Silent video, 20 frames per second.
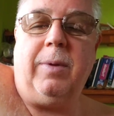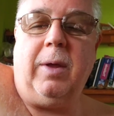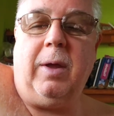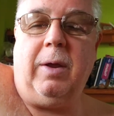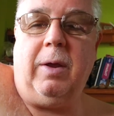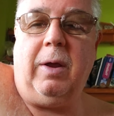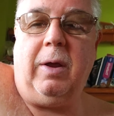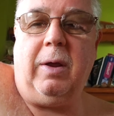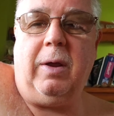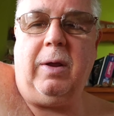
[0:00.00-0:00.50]

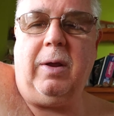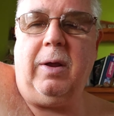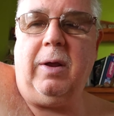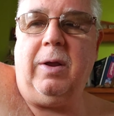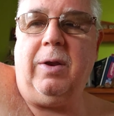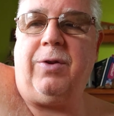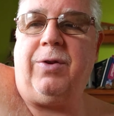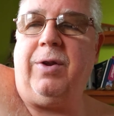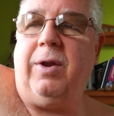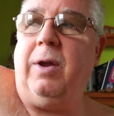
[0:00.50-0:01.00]
it,
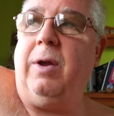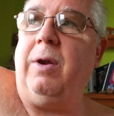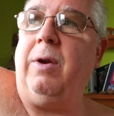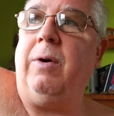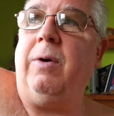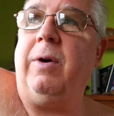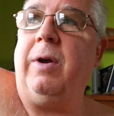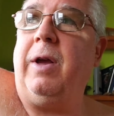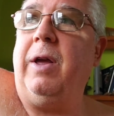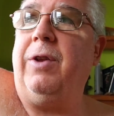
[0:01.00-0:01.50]
it
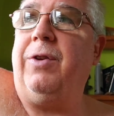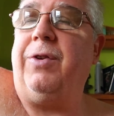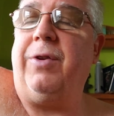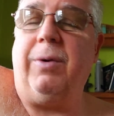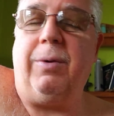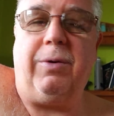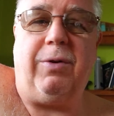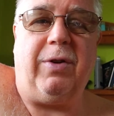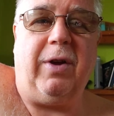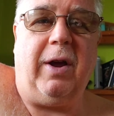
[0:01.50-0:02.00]
all gets
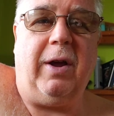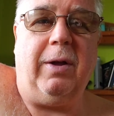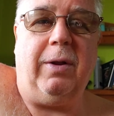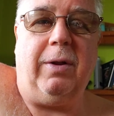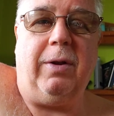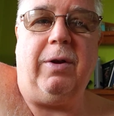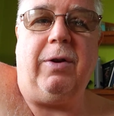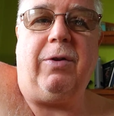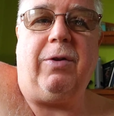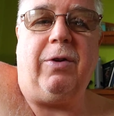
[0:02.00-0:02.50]
so
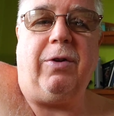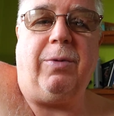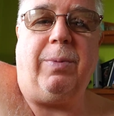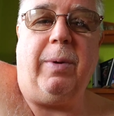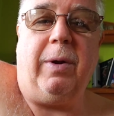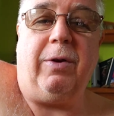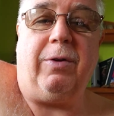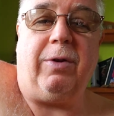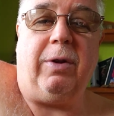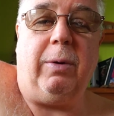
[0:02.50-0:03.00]
childish,
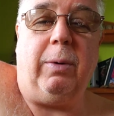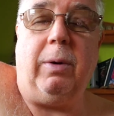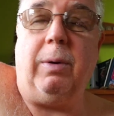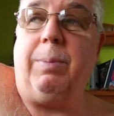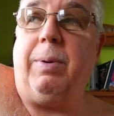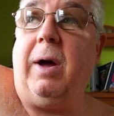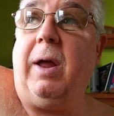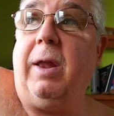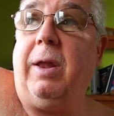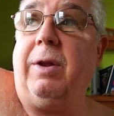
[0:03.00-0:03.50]
especially with
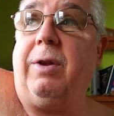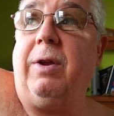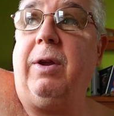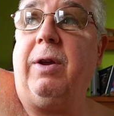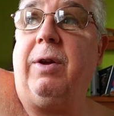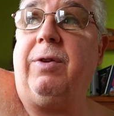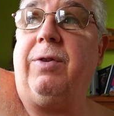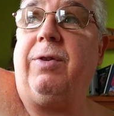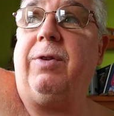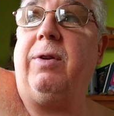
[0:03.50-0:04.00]

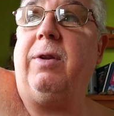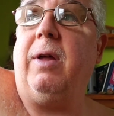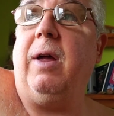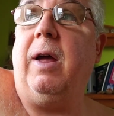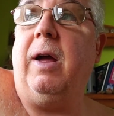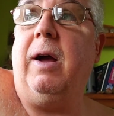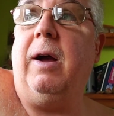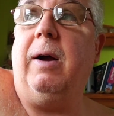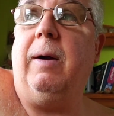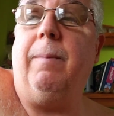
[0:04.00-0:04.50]
politics
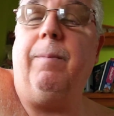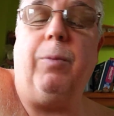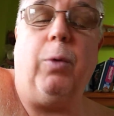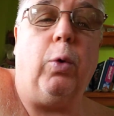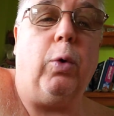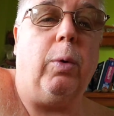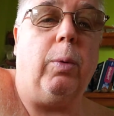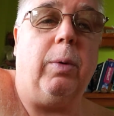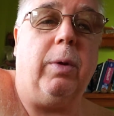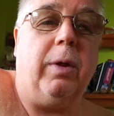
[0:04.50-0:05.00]
um,
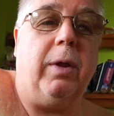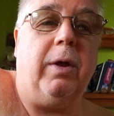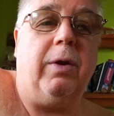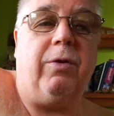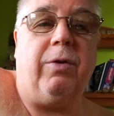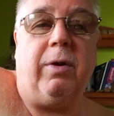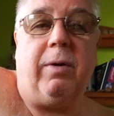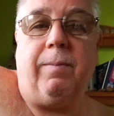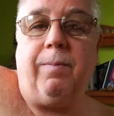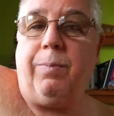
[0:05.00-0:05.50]
or
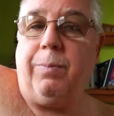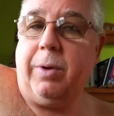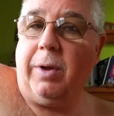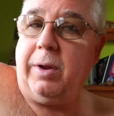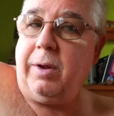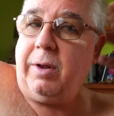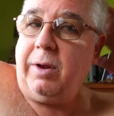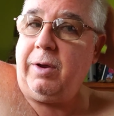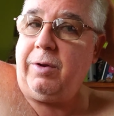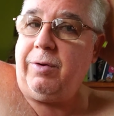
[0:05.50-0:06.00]
religion.
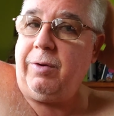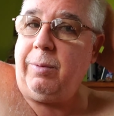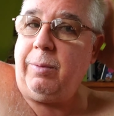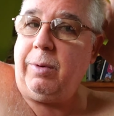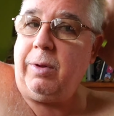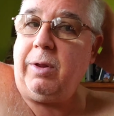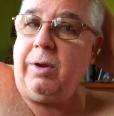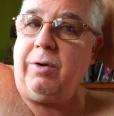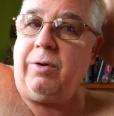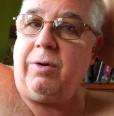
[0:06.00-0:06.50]
Politics and
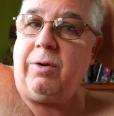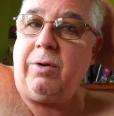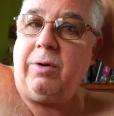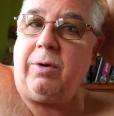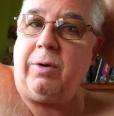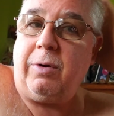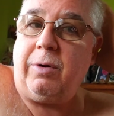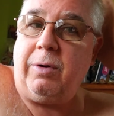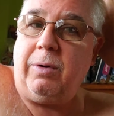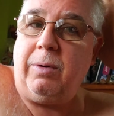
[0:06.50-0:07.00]
religion
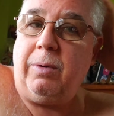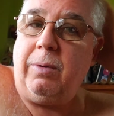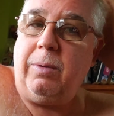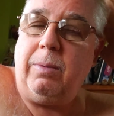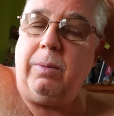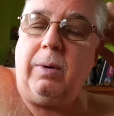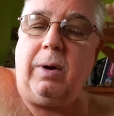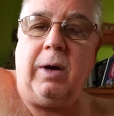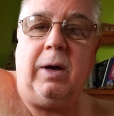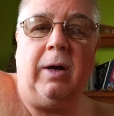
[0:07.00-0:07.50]
are
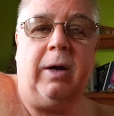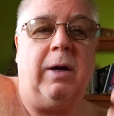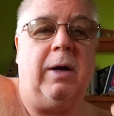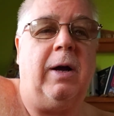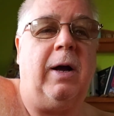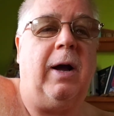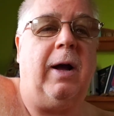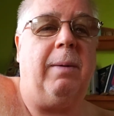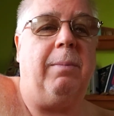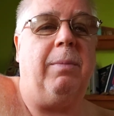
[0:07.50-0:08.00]
two uh,
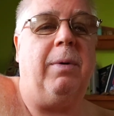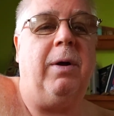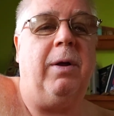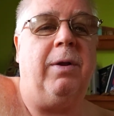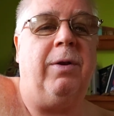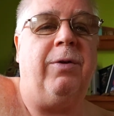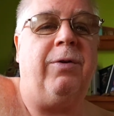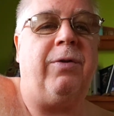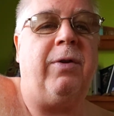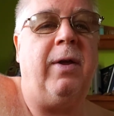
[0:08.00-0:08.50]
hot
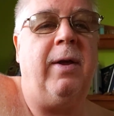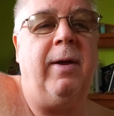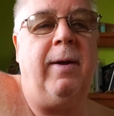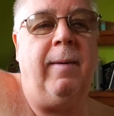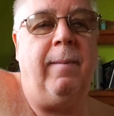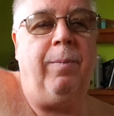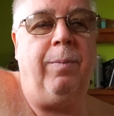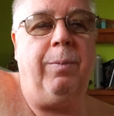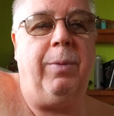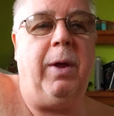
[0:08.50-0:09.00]
buttons
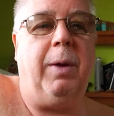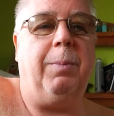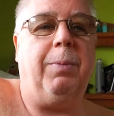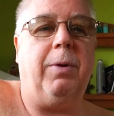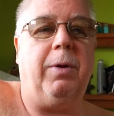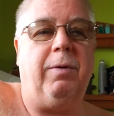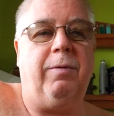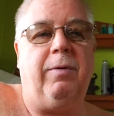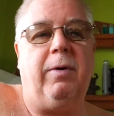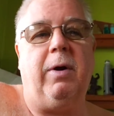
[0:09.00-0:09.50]

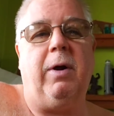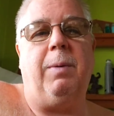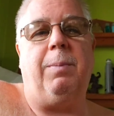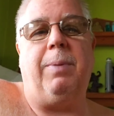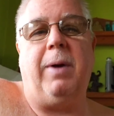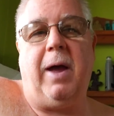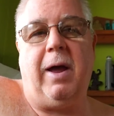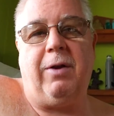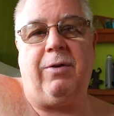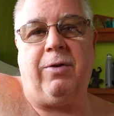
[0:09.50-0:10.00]
people are very
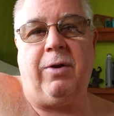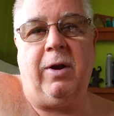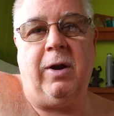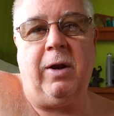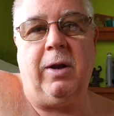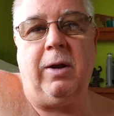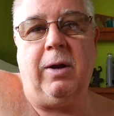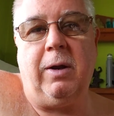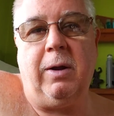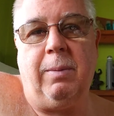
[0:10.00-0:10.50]

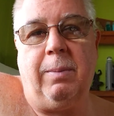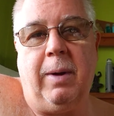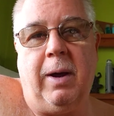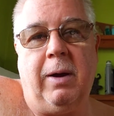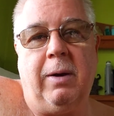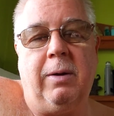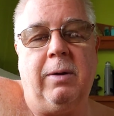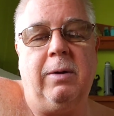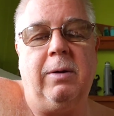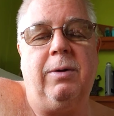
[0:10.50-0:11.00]
passionate
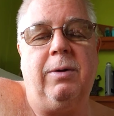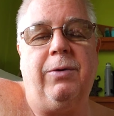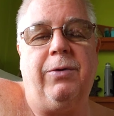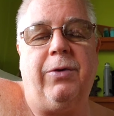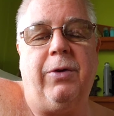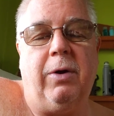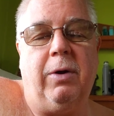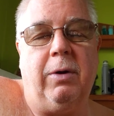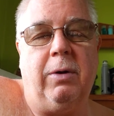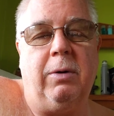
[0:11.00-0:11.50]
about.
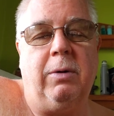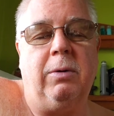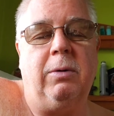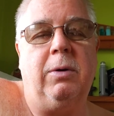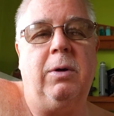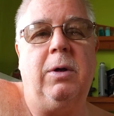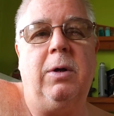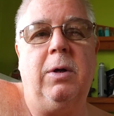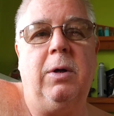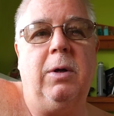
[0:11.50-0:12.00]
So
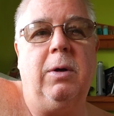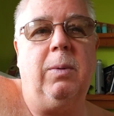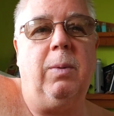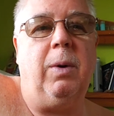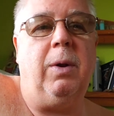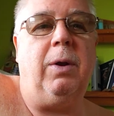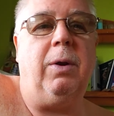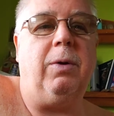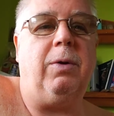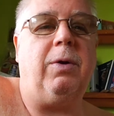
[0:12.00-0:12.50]

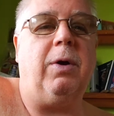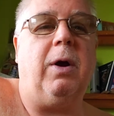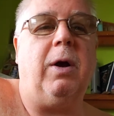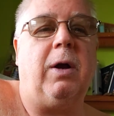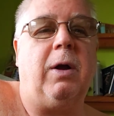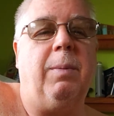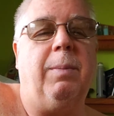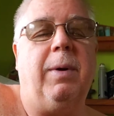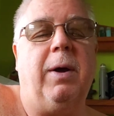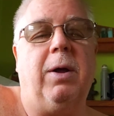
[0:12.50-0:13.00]
when you
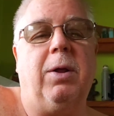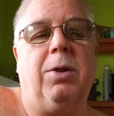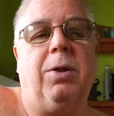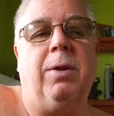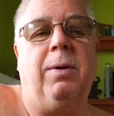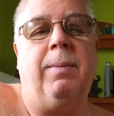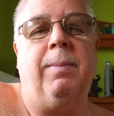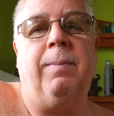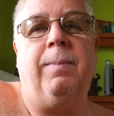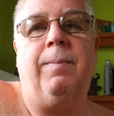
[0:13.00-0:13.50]
talk about
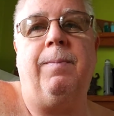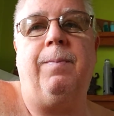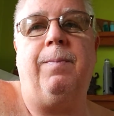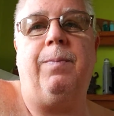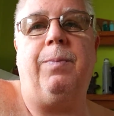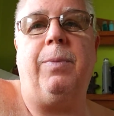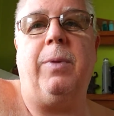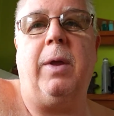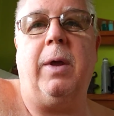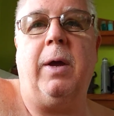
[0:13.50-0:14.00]
them,
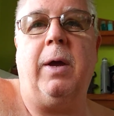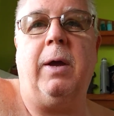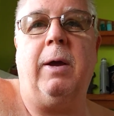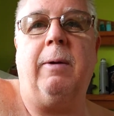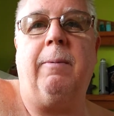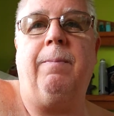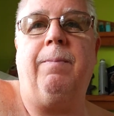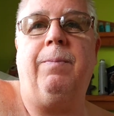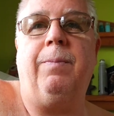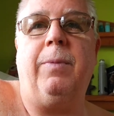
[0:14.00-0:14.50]

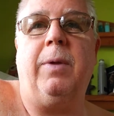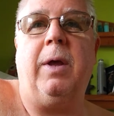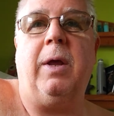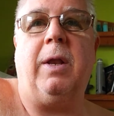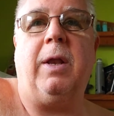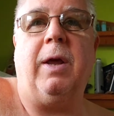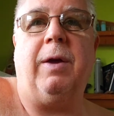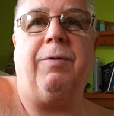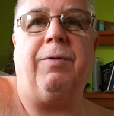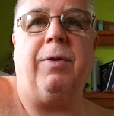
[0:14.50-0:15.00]
um, it
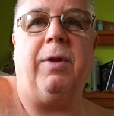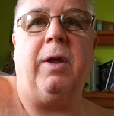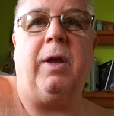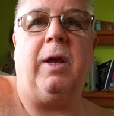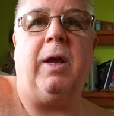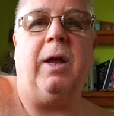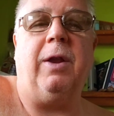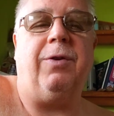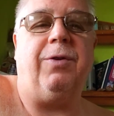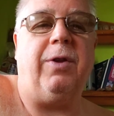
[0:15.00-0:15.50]
definitely
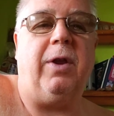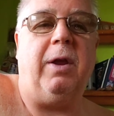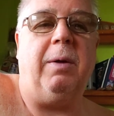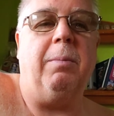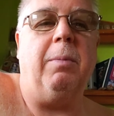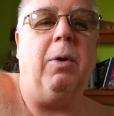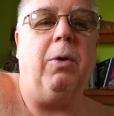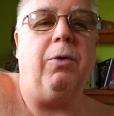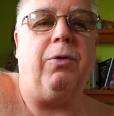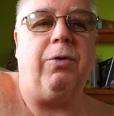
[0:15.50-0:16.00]
gets
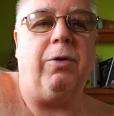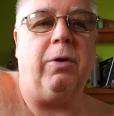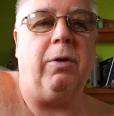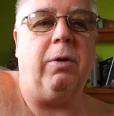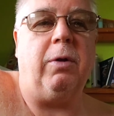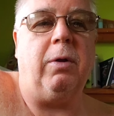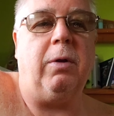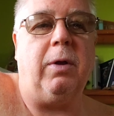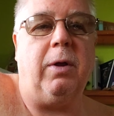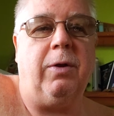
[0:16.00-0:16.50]

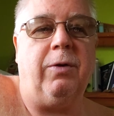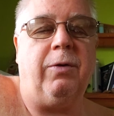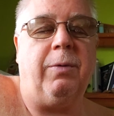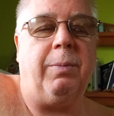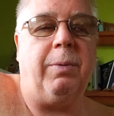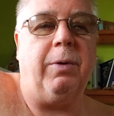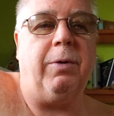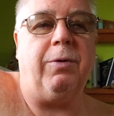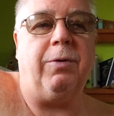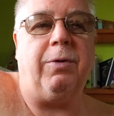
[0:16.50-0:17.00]
emotional as
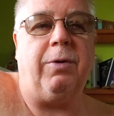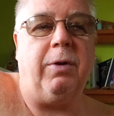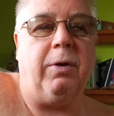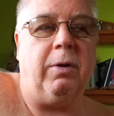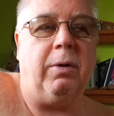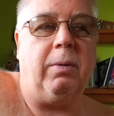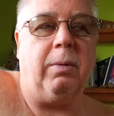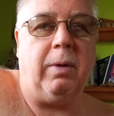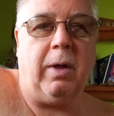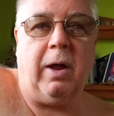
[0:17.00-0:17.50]
opposed to
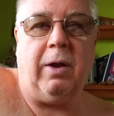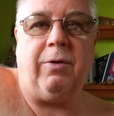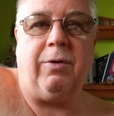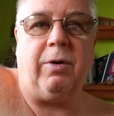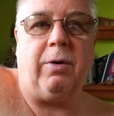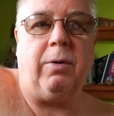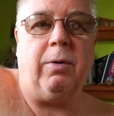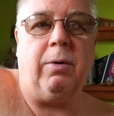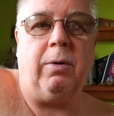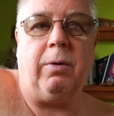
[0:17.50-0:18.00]

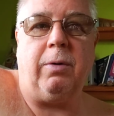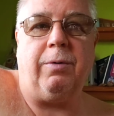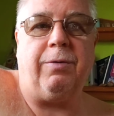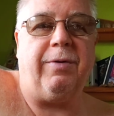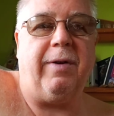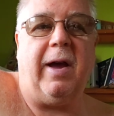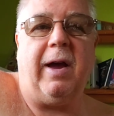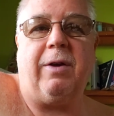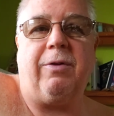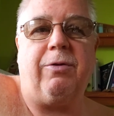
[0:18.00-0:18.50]
logical or
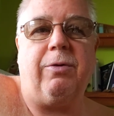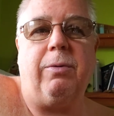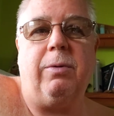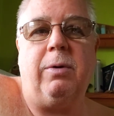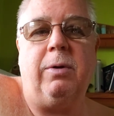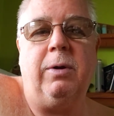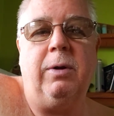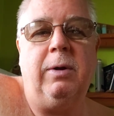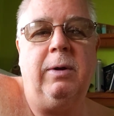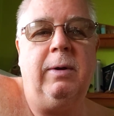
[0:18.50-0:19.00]
factual.
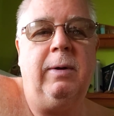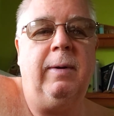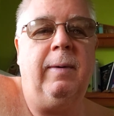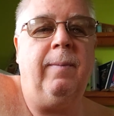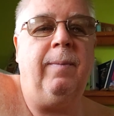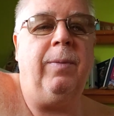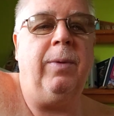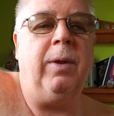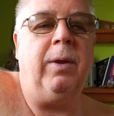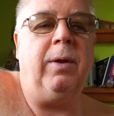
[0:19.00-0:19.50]

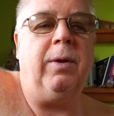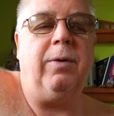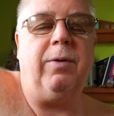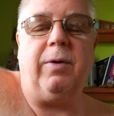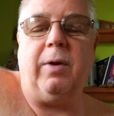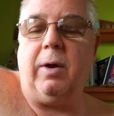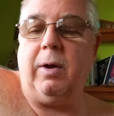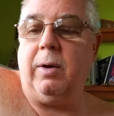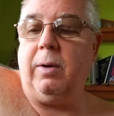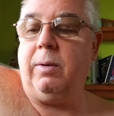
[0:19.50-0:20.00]

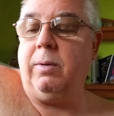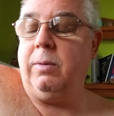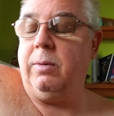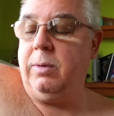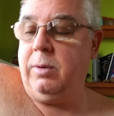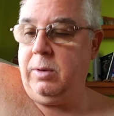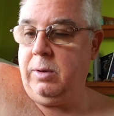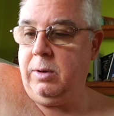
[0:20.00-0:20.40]
So